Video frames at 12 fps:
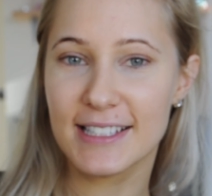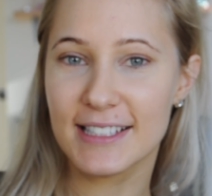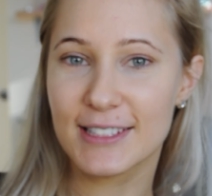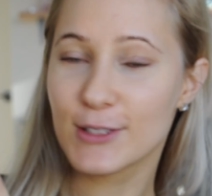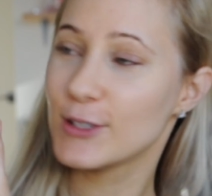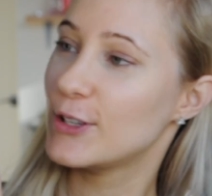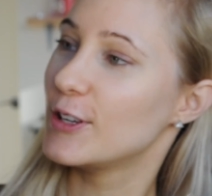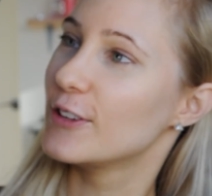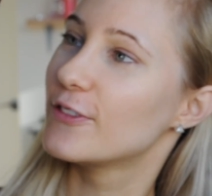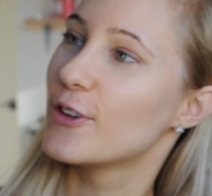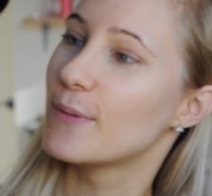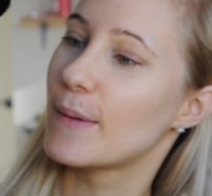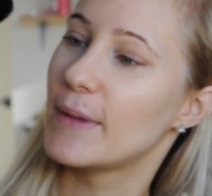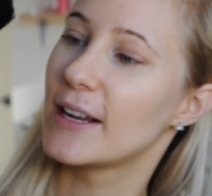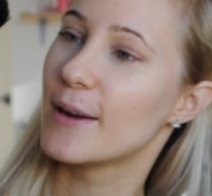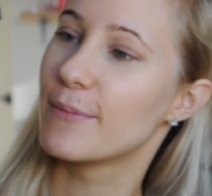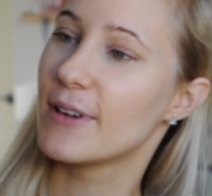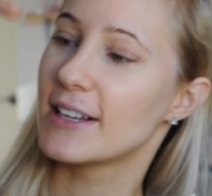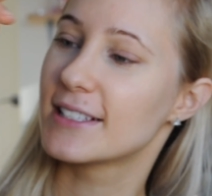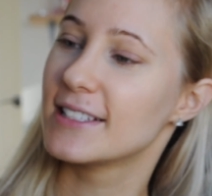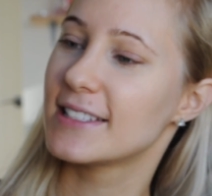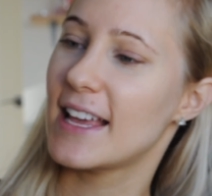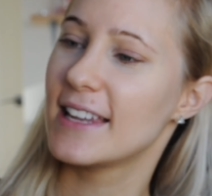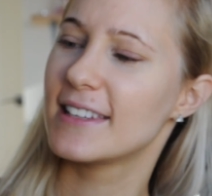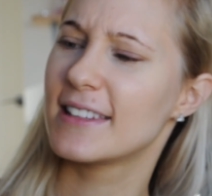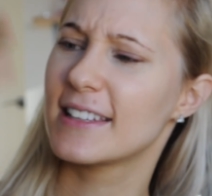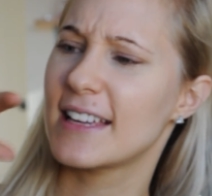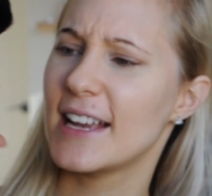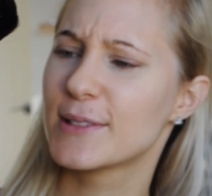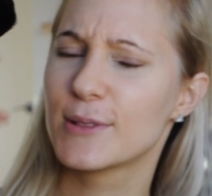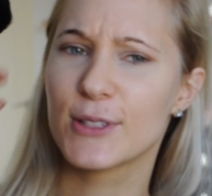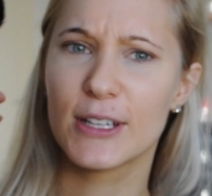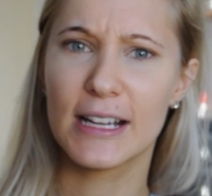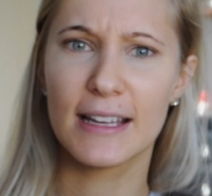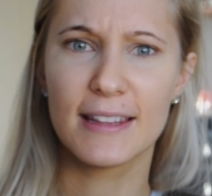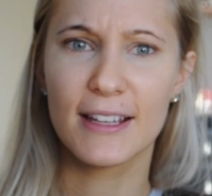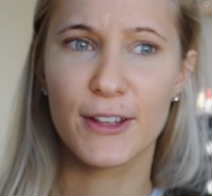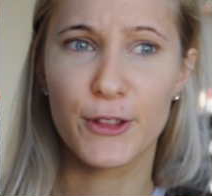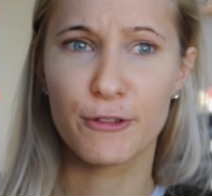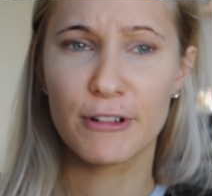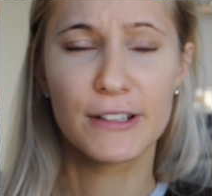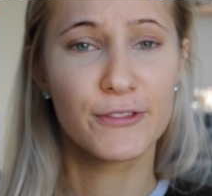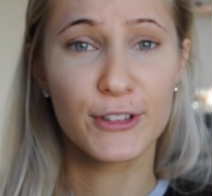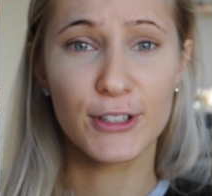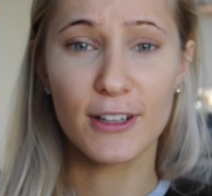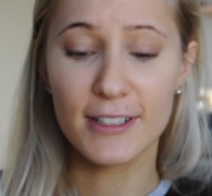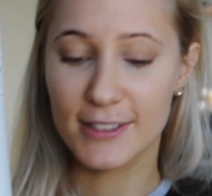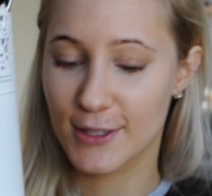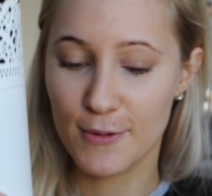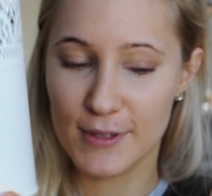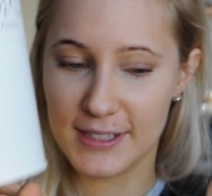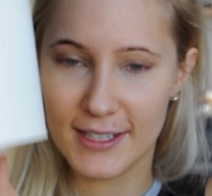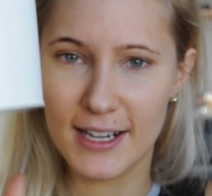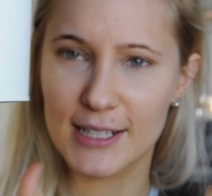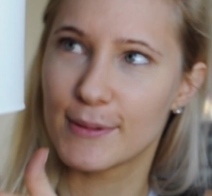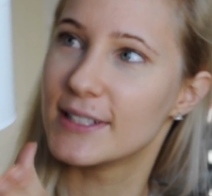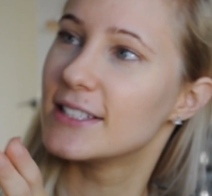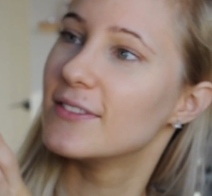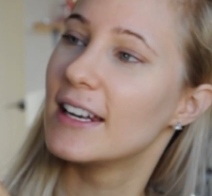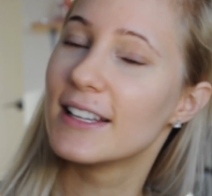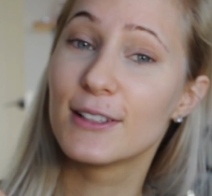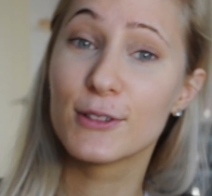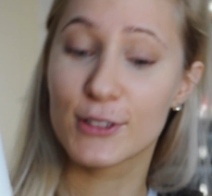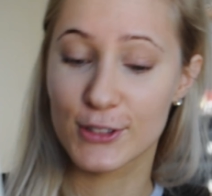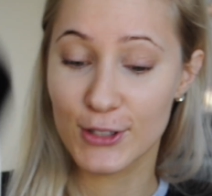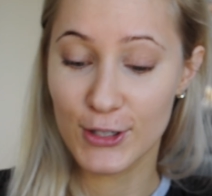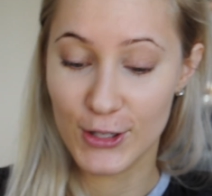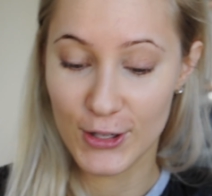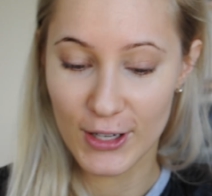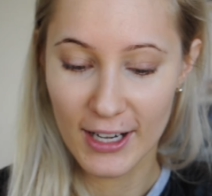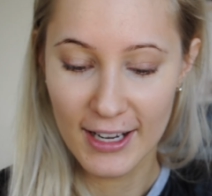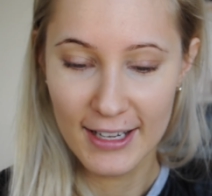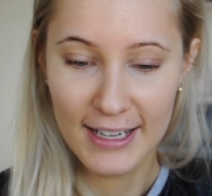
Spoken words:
It's so cute for all my makeup brushes, and the case was only I think $3-4, so it wasn't that expensive, and it looks so cute.